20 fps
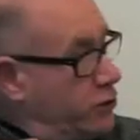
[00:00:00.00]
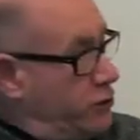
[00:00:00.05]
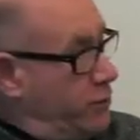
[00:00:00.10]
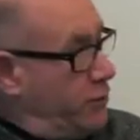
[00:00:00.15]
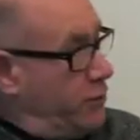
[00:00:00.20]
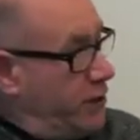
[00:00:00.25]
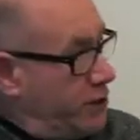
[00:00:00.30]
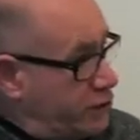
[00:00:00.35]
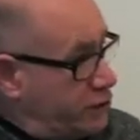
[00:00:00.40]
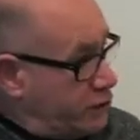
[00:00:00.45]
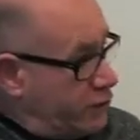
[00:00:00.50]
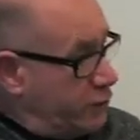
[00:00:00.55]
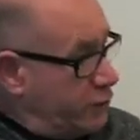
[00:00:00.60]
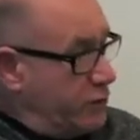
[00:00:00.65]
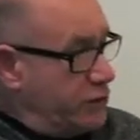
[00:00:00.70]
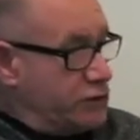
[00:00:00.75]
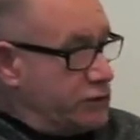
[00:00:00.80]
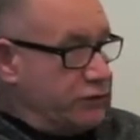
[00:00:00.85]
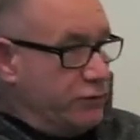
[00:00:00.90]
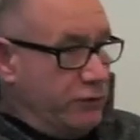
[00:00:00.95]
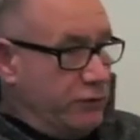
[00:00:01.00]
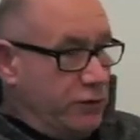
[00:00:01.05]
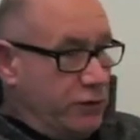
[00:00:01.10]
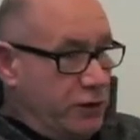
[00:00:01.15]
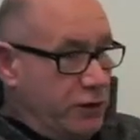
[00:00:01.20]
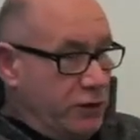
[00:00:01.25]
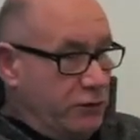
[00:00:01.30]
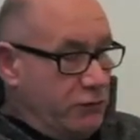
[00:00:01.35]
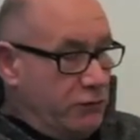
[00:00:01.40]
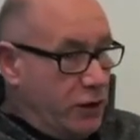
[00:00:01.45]
occupations which
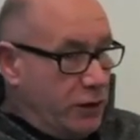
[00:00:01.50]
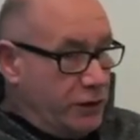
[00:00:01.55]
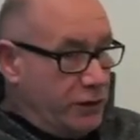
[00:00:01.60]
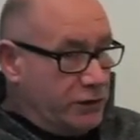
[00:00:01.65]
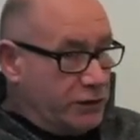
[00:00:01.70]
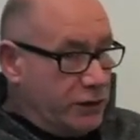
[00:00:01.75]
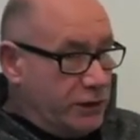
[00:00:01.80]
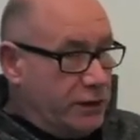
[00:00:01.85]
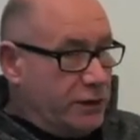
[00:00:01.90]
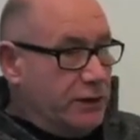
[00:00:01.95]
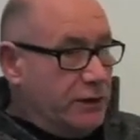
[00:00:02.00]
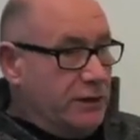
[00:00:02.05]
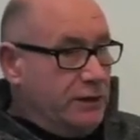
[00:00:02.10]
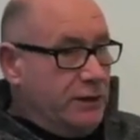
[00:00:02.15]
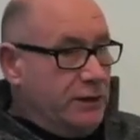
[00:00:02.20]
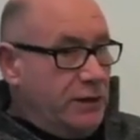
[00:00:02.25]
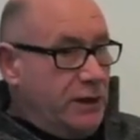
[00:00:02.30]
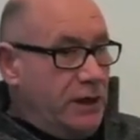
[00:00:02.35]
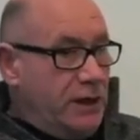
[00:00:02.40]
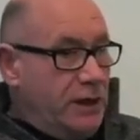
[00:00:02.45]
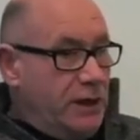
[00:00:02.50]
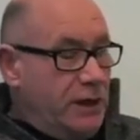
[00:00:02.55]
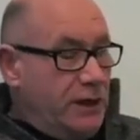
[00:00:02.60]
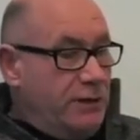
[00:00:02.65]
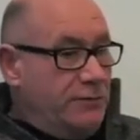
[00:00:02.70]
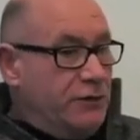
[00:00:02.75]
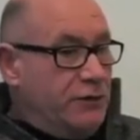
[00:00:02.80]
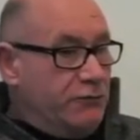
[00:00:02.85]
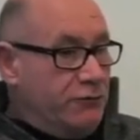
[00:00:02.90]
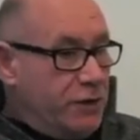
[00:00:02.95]
are arising,
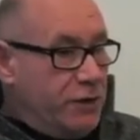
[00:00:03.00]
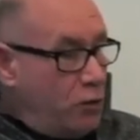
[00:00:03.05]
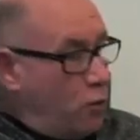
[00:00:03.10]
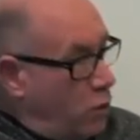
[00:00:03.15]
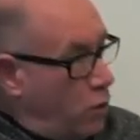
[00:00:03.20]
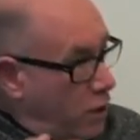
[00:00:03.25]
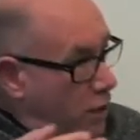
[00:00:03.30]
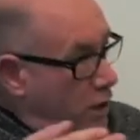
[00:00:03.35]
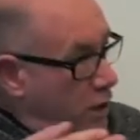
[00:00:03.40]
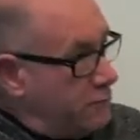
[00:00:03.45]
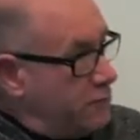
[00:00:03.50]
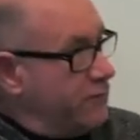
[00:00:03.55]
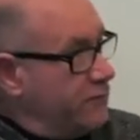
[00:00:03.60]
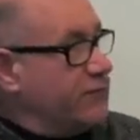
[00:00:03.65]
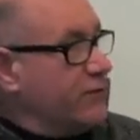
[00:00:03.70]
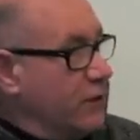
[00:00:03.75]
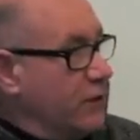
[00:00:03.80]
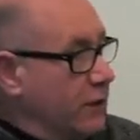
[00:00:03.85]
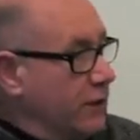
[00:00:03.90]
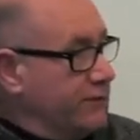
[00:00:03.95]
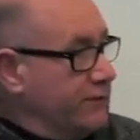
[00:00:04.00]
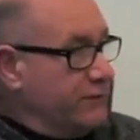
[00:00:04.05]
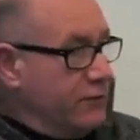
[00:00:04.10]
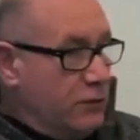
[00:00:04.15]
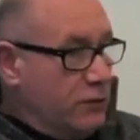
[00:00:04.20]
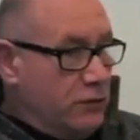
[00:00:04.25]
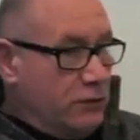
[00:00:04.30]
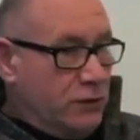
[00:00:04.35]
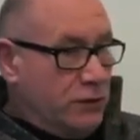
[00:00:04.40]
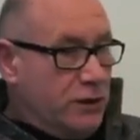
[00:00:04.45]
the requirement for
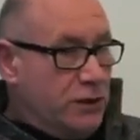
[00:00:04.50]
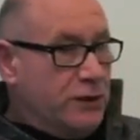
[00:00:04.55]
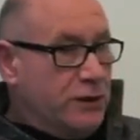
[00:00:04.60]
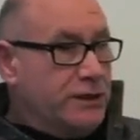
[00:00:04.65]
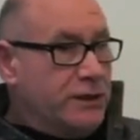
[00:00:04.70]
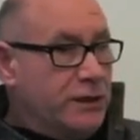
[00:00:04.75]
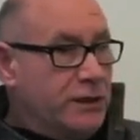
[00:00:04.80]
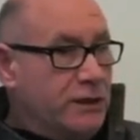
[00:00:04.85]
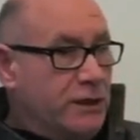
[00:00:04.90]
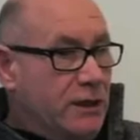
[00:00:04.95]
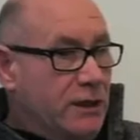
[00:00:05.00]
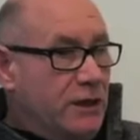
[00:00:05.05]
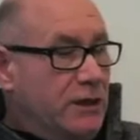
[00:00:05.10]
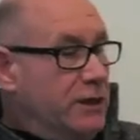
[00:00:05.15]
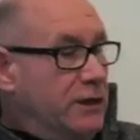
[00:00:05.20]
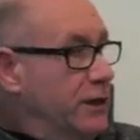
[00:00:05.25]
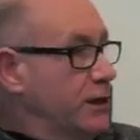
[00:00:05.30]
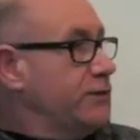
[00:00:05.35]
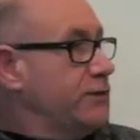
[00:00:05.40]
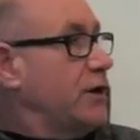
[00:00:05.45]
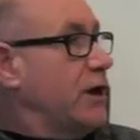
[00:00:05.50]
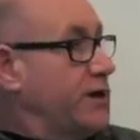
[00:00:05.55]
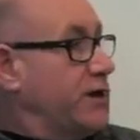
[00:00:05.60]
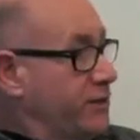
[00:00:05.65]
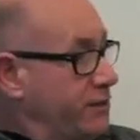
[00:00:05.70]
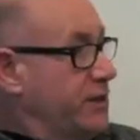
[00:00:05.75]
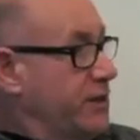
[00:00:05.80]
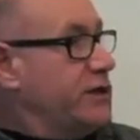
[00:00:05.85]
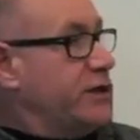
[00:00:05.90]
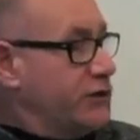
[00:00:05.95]
lifelong learning is, I
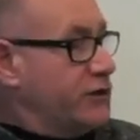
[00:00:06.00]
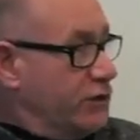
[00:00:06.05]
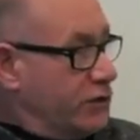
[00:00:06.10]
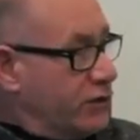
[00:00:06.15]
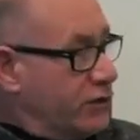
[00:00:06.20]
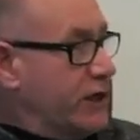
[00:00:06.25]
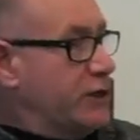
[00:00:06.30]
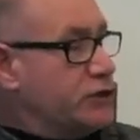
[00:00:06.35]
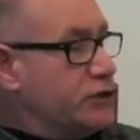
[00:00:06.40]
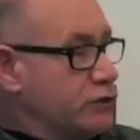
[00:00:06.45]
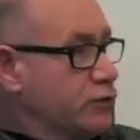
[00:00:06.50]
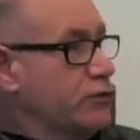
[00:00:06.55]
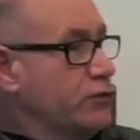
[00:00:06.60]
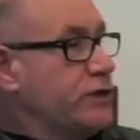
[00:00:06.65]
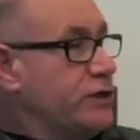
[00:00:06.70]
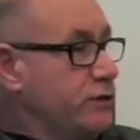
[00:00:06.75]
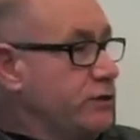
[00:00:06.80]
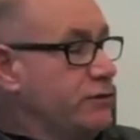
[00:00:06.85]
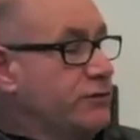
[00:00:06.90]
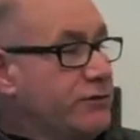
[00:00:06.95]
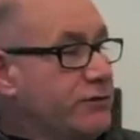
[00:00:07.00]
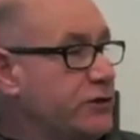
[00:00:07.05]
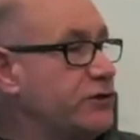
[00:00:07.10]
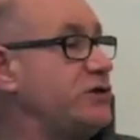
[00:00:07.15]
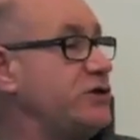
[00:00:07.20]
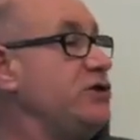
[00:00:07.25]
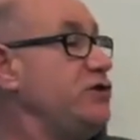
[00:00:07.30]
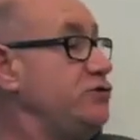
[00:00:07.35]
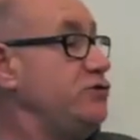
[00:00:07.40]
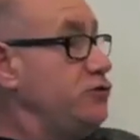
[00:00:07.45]
think it's essential that
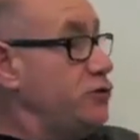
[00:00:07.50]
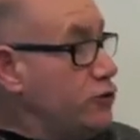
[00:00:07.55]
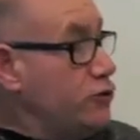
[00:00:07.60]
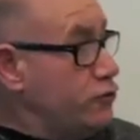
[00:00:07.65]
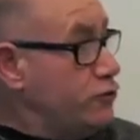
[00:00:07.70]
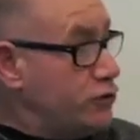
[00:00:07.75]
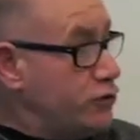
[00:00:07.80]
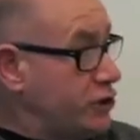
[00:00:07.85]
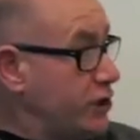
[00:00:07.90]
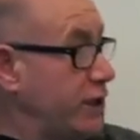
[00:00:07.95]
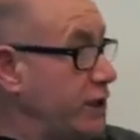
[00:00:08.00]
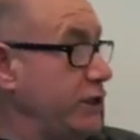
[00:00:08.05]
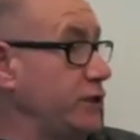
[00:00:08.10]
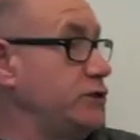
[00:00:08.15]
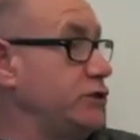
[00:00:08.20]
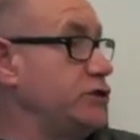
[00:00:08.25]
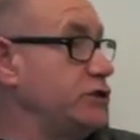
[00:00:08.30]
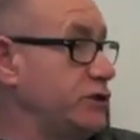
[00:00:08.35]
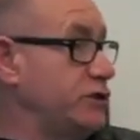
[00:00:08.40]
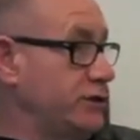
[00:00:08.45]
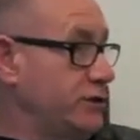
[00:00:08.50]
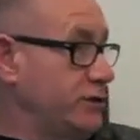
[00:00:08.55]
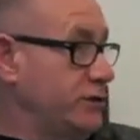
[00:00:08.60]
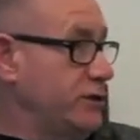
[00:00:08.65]
universities do change